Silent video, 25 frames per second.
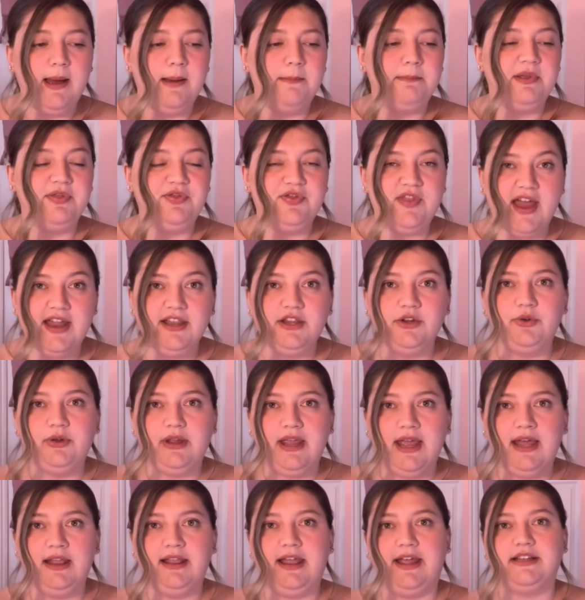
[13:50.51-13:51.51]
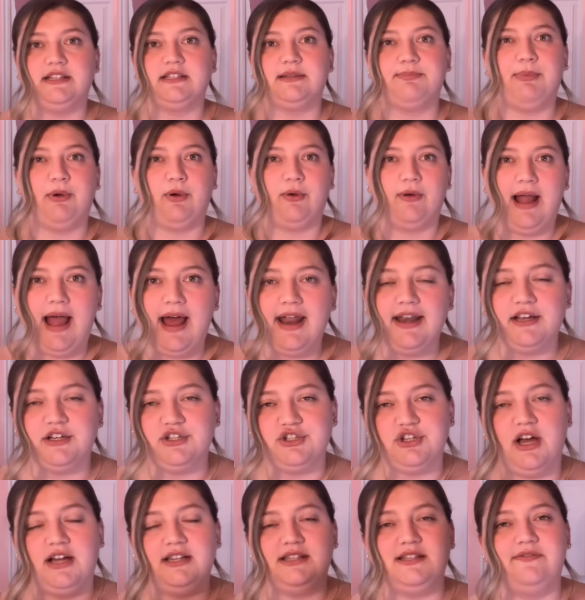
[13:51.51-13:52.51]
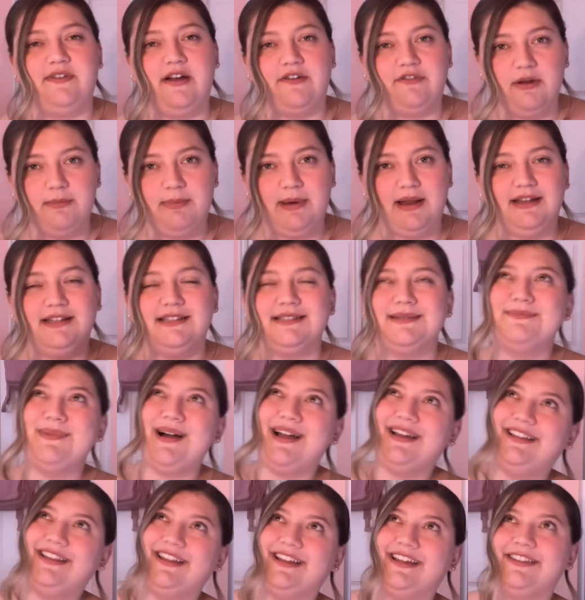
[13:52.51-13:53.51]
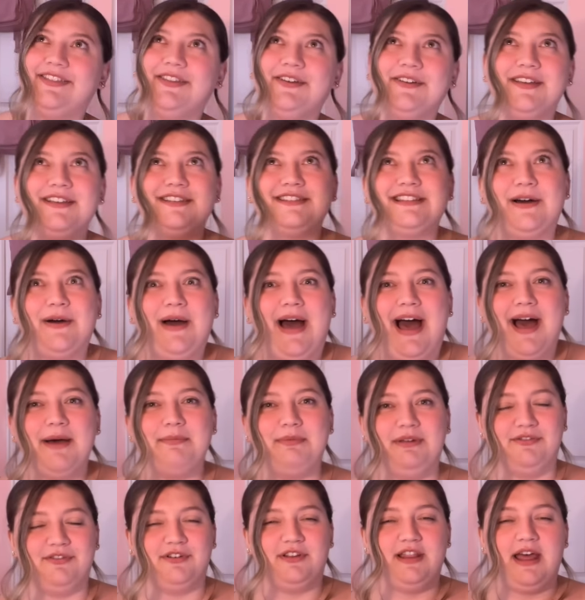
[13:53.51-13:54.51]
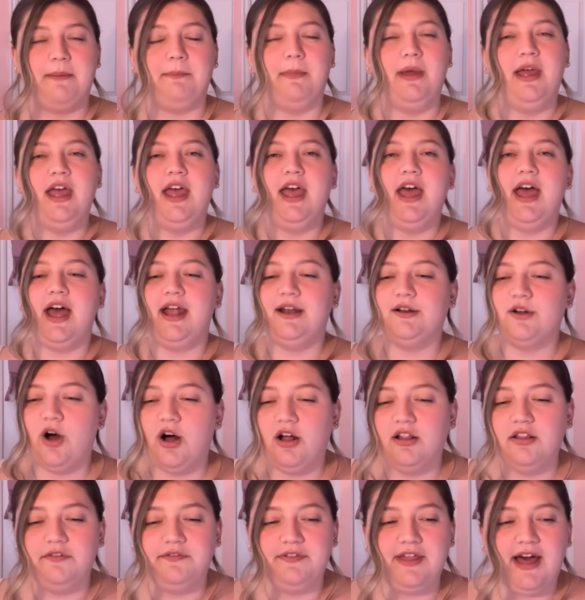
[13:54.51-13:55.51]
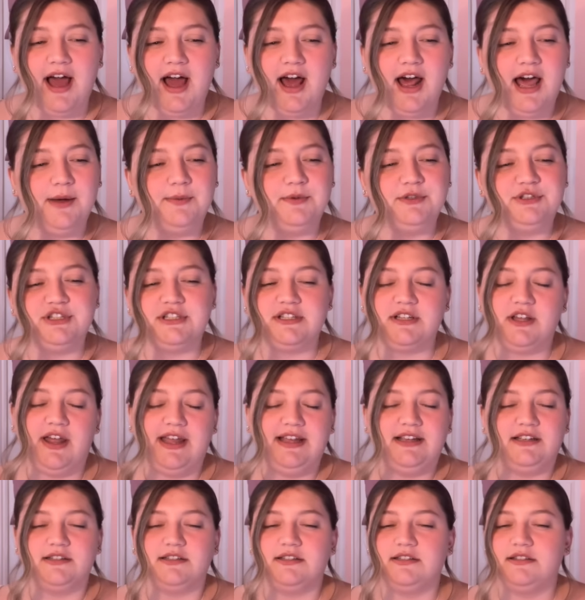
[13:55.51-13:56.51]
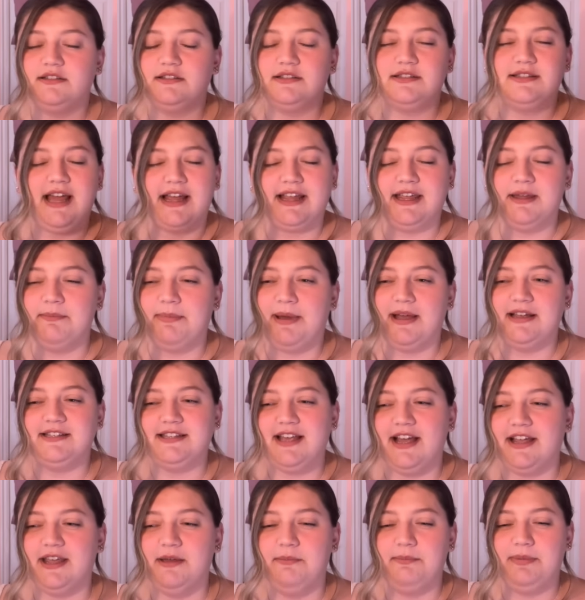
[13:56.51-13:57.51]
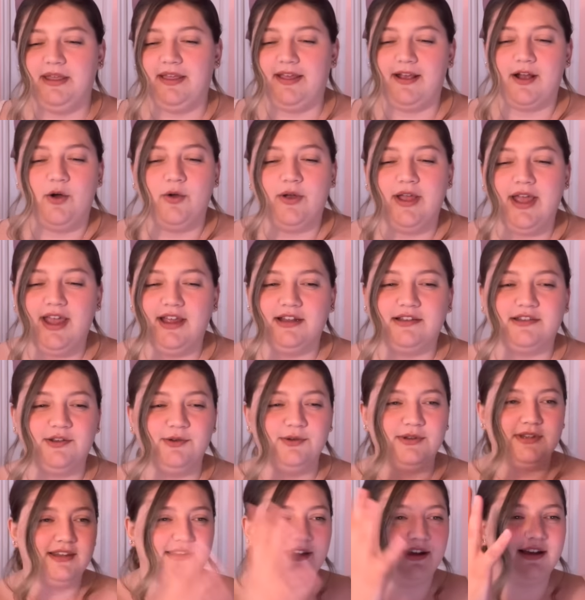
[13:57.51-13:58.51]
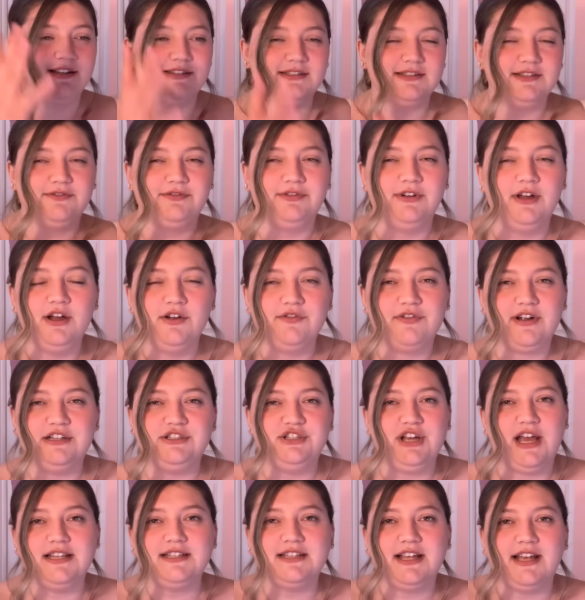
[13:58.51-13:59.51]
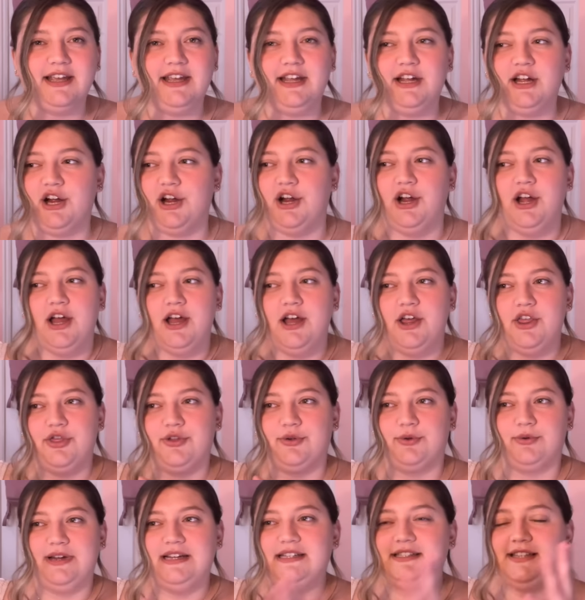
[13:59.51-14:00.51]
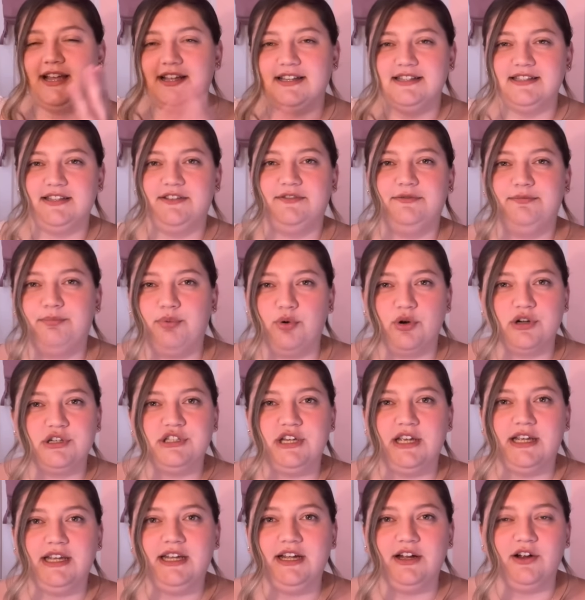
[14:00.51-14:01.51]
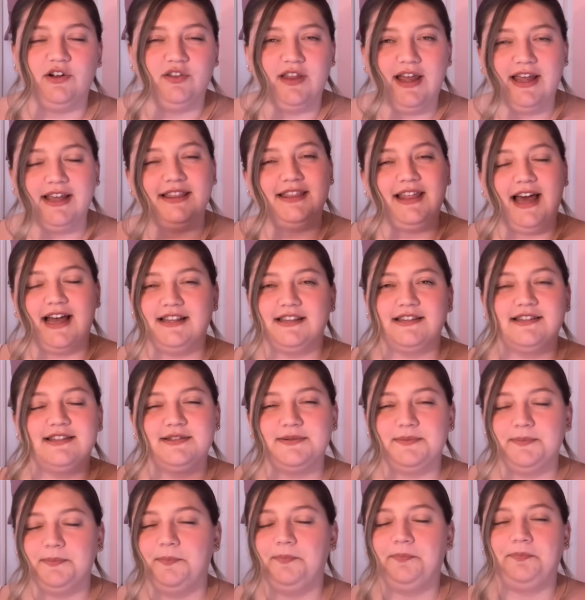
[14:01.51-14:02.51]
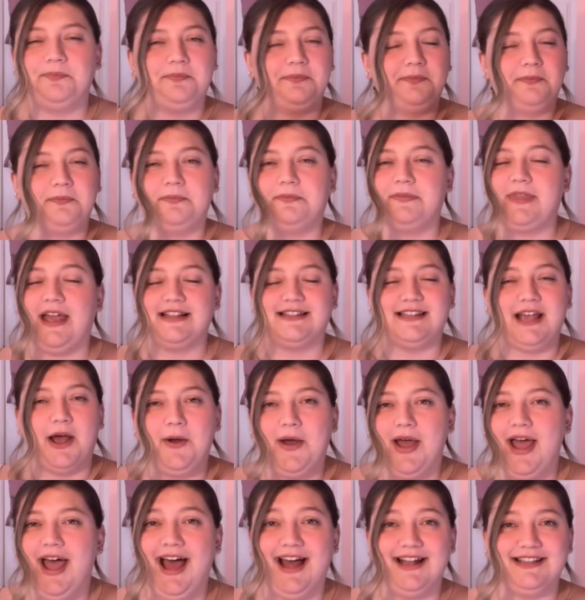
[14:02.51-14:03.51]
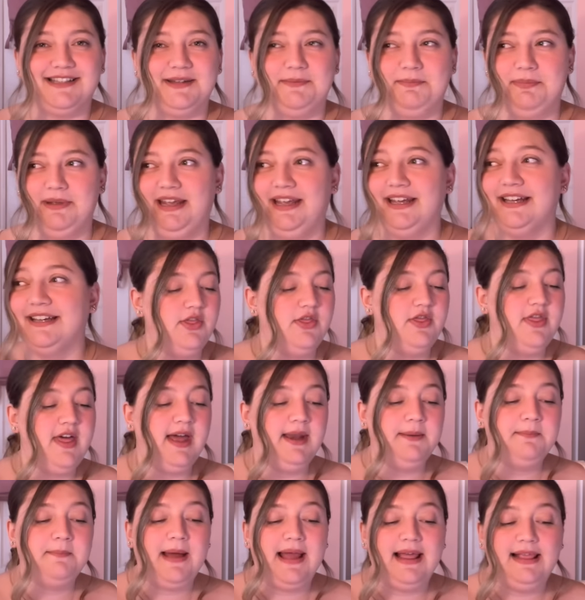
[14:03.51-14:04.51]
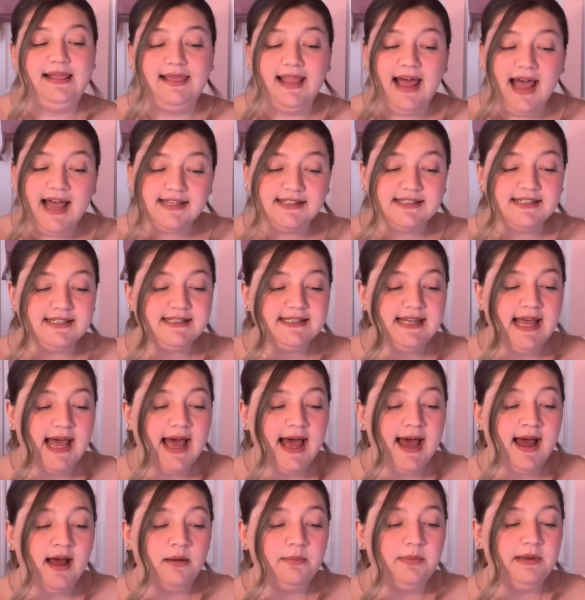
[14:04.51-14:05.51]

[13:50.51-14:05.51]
But then you get like sporadic shots of everybody smiling and looking so happy for them. And all of that, I would just like second by second be like, okay, 2 seconds of Francesca here, 3 seconds of Portia here. Like that's how it had to be. Then my last tab